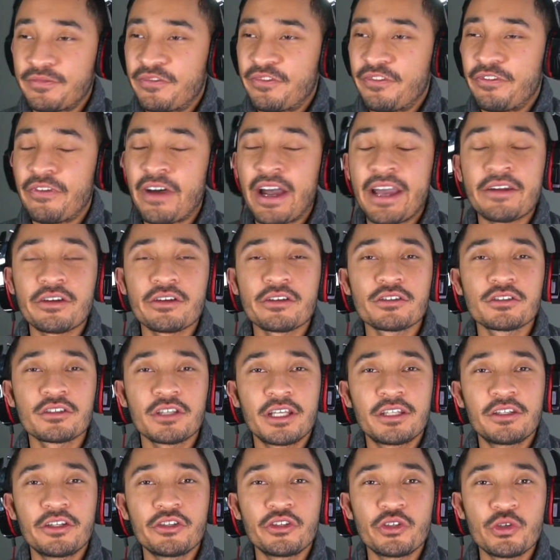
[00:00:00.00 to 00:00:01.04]

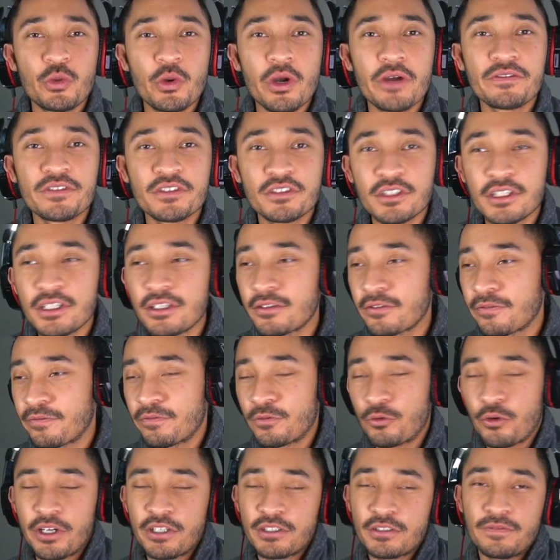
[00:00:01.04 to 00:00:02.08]
fighters in the UFC,
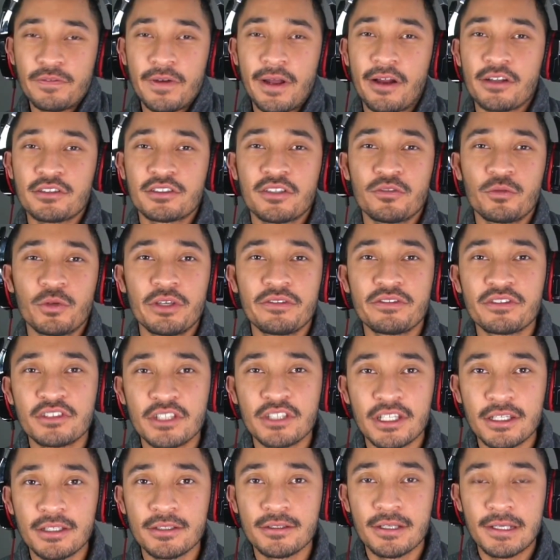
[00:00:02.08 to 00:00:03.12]
the greatest fighters that we've
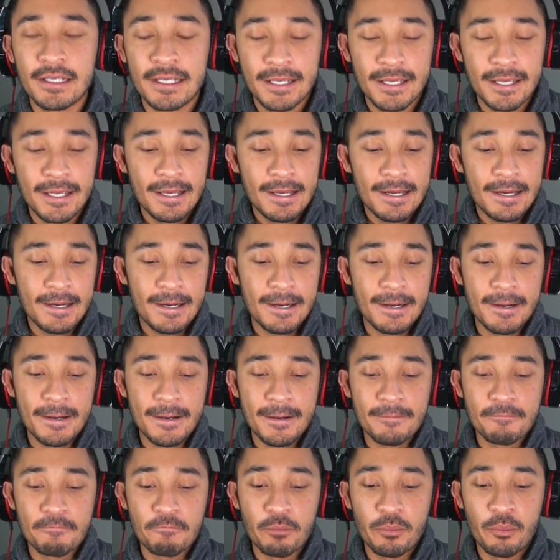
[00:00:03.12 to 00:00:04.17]
seen.
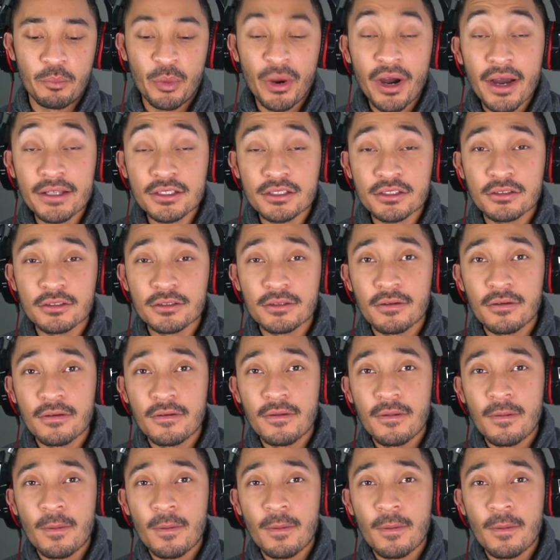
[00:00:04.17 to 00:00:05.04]
But